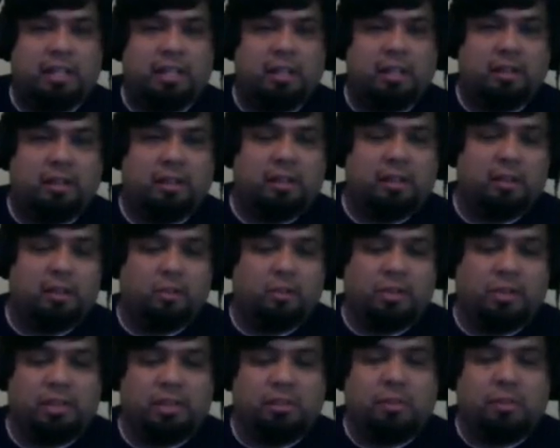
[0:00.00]
what to do
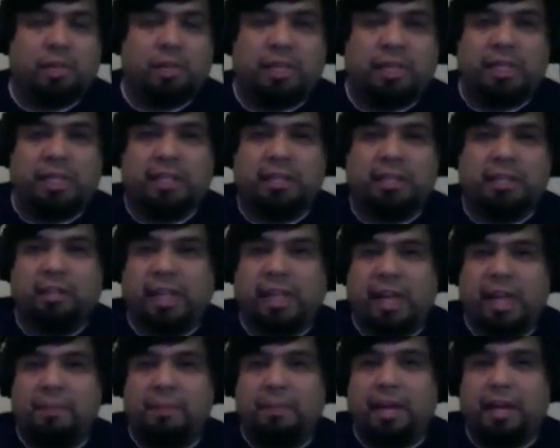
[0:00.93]
about getting their cab back,